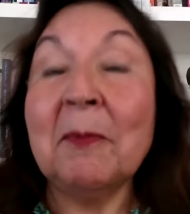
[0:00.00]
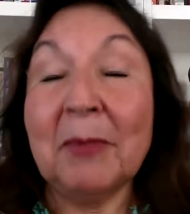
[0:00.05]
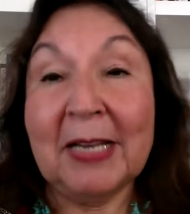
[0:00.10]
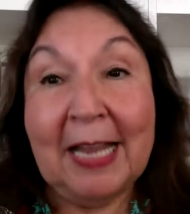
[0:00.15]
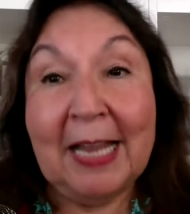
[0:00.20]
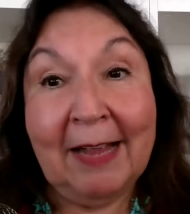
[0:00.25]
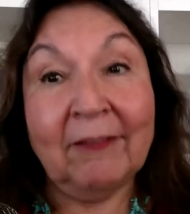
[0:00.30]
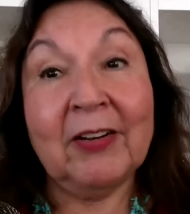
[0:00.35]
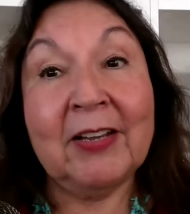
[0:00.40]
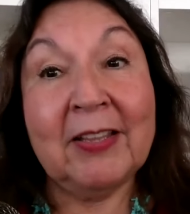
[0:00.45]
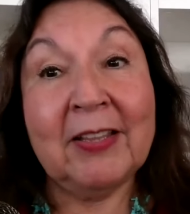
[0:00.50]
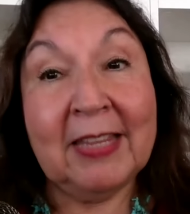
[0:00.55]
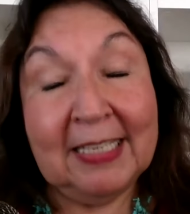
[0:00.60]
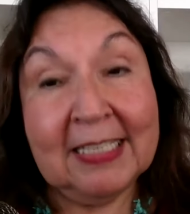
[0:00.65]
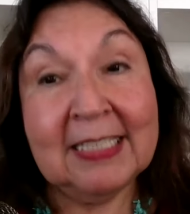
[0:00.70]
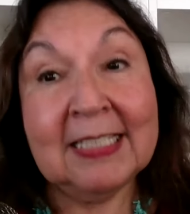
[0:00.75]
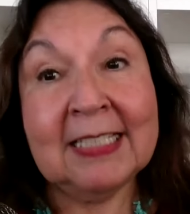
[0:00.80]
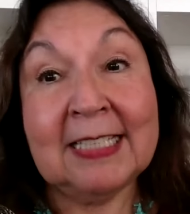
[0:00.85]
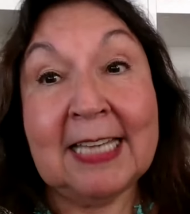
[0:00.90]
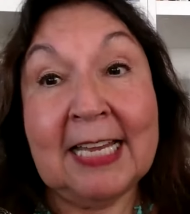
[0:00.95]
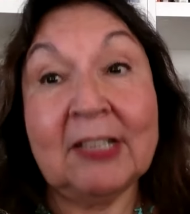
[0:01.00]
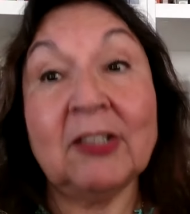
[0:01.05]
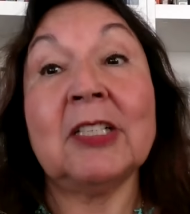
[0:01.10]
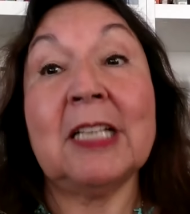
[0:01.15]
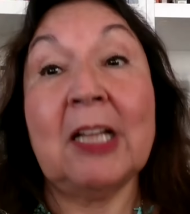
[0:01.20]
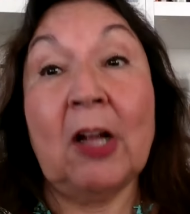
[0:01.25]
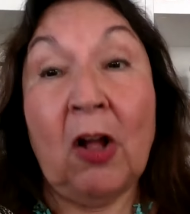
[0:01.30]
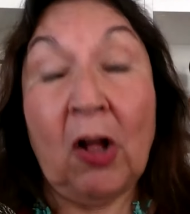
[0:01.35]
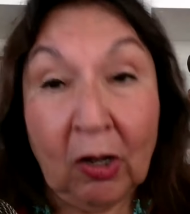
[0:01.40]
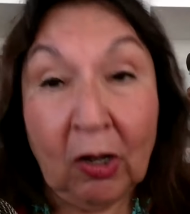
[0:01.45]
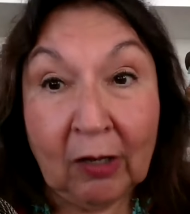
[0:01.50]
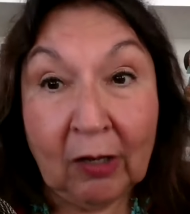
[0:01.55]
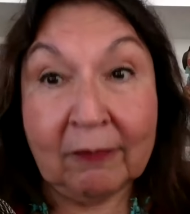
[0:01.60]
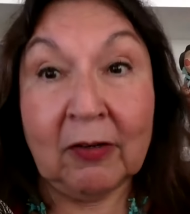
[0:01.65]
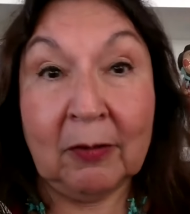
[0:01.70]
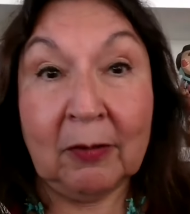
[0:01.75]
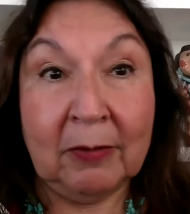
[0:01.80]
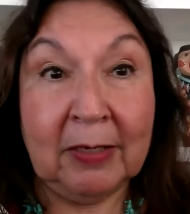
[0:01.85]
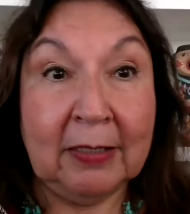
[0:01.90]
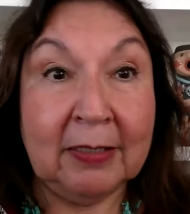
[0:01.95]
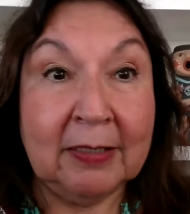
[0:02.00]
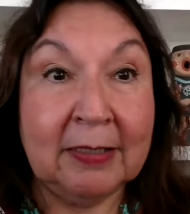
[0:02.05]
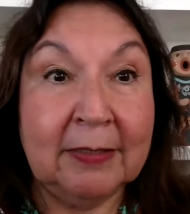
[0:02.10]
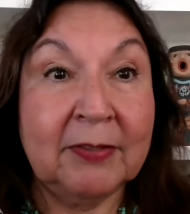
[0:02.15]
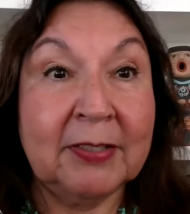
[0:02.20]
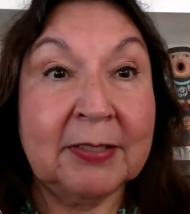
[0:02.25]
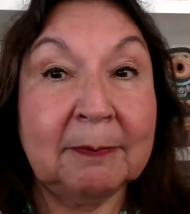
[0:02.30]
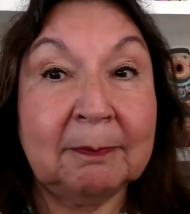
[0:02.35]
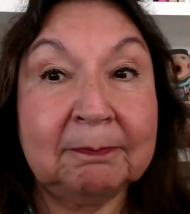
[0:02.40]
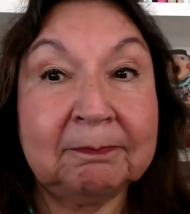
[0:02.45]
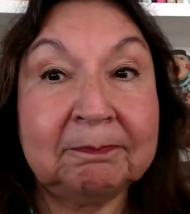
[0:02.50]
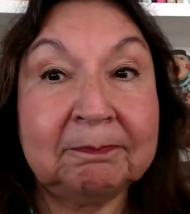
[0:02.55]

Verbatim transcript: but everything is sacred. All of our relatives.